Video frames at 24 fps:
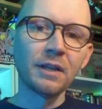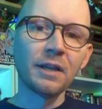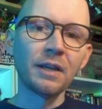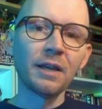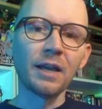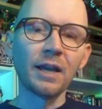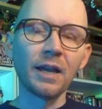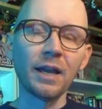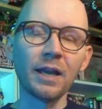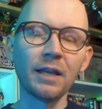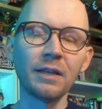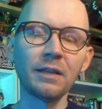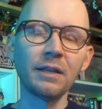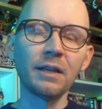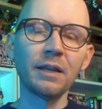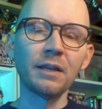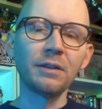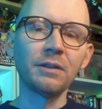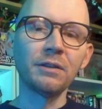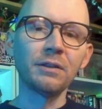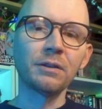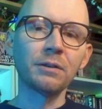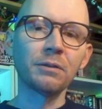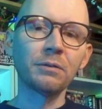and
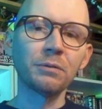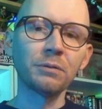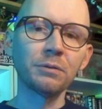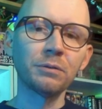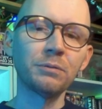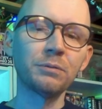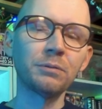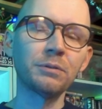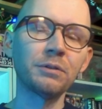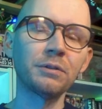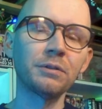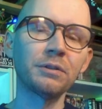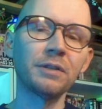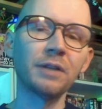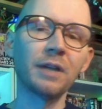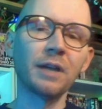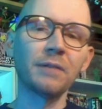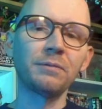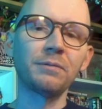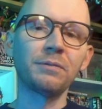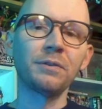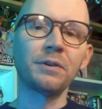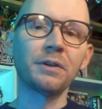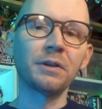then the crew could
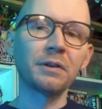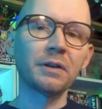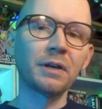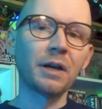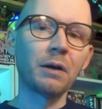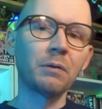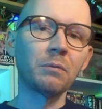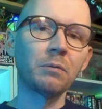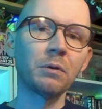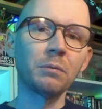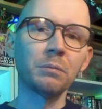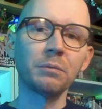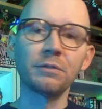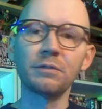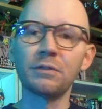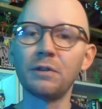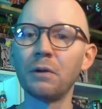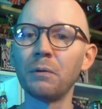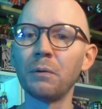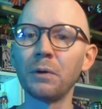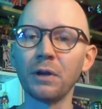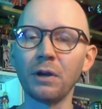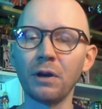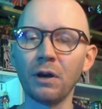not figure out what was
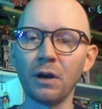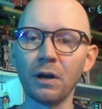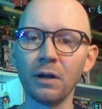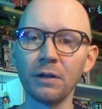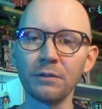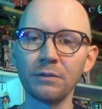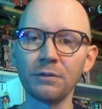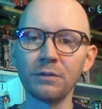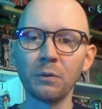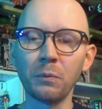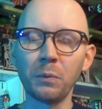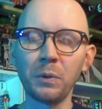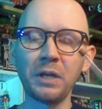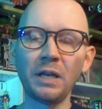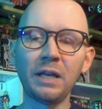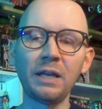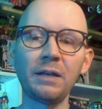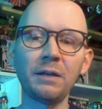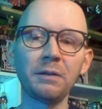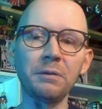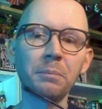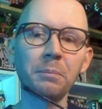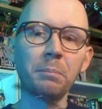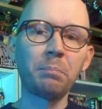going on. So we
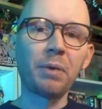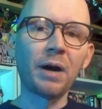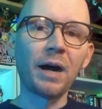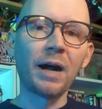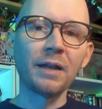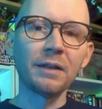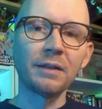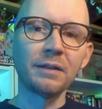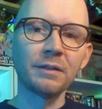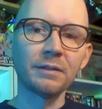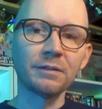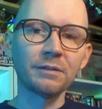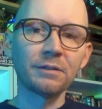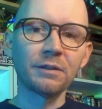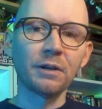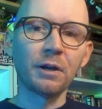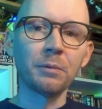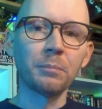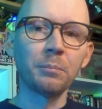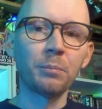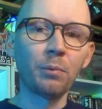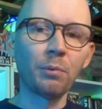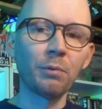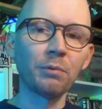needed the botanist
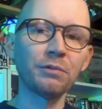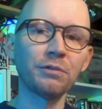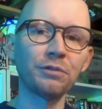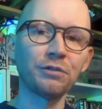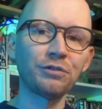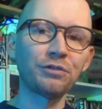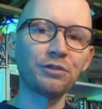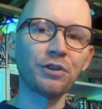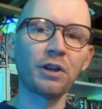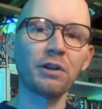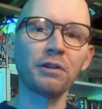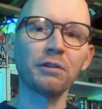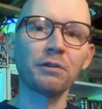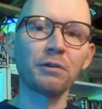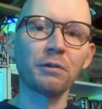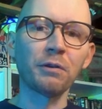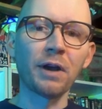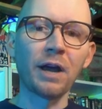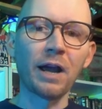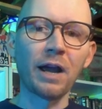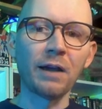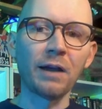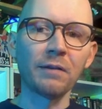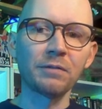on board the
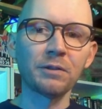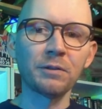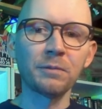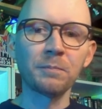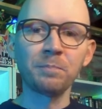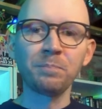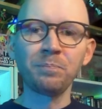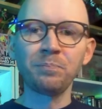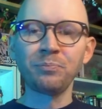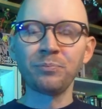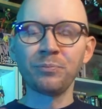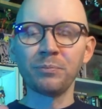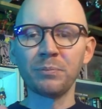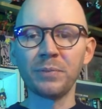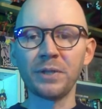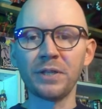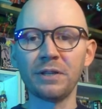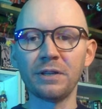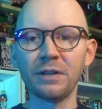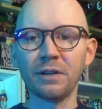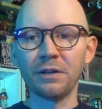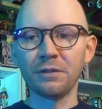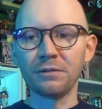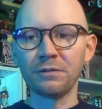shuttlecraft
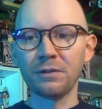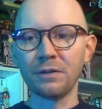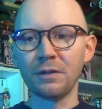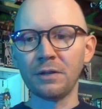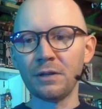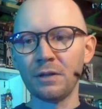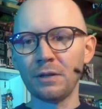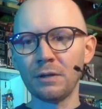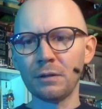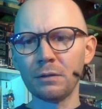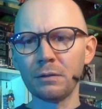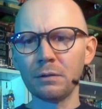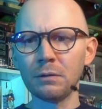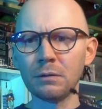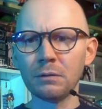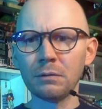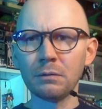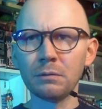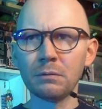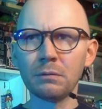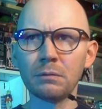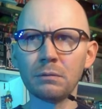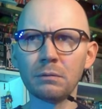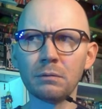because
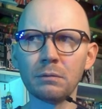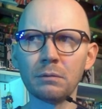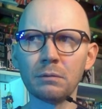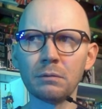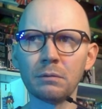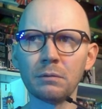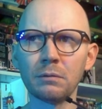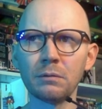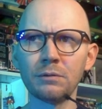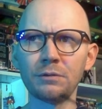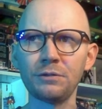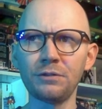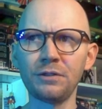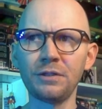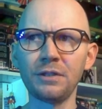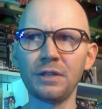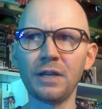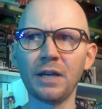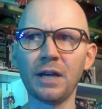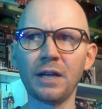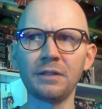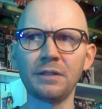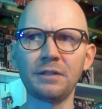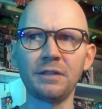she
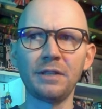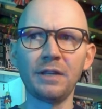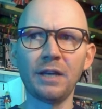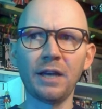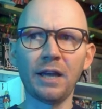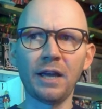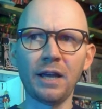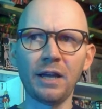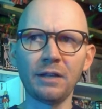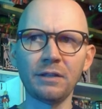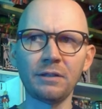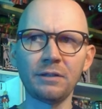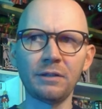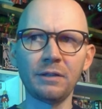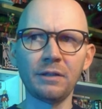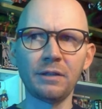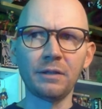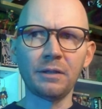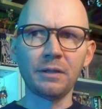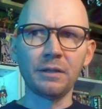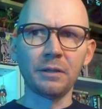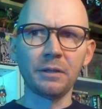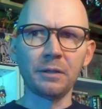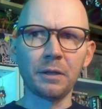got de-aged.
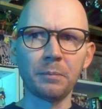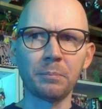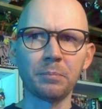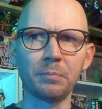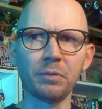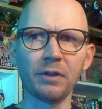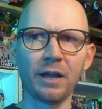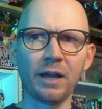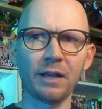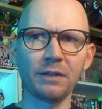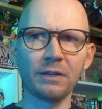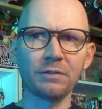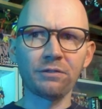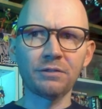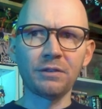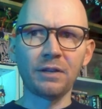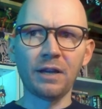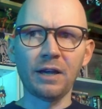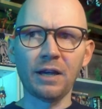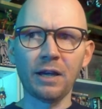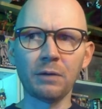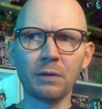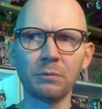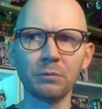The plants she
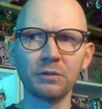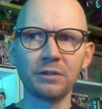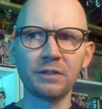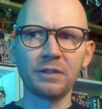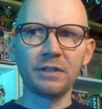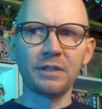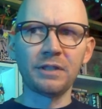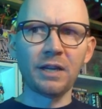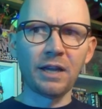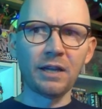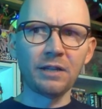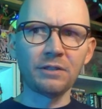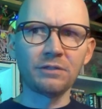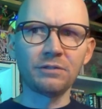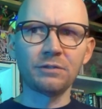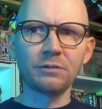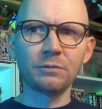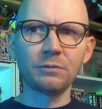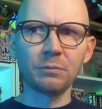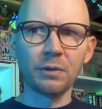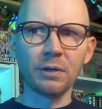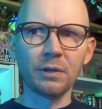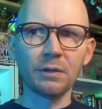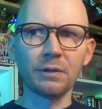had were de-aged
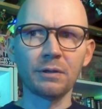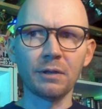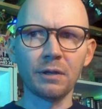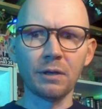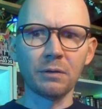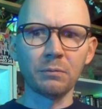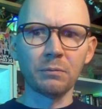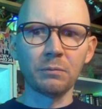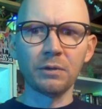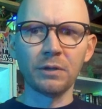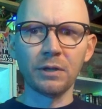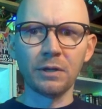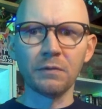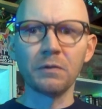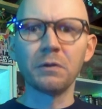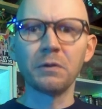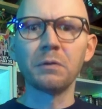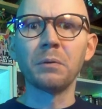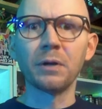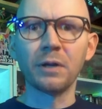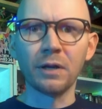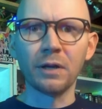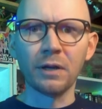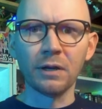with
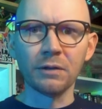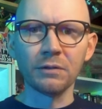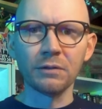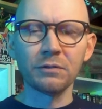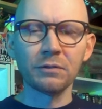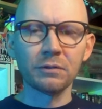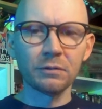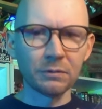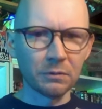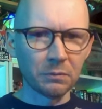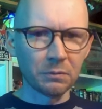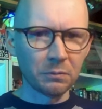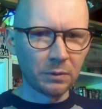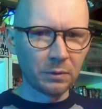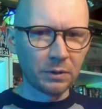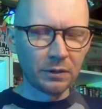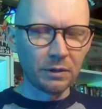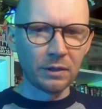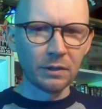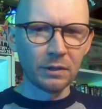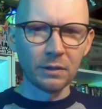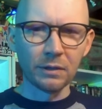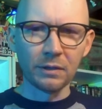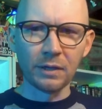everyone else. So we
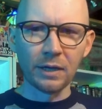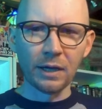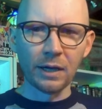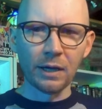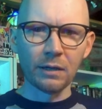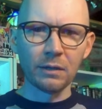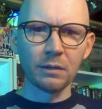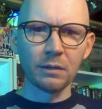needed that.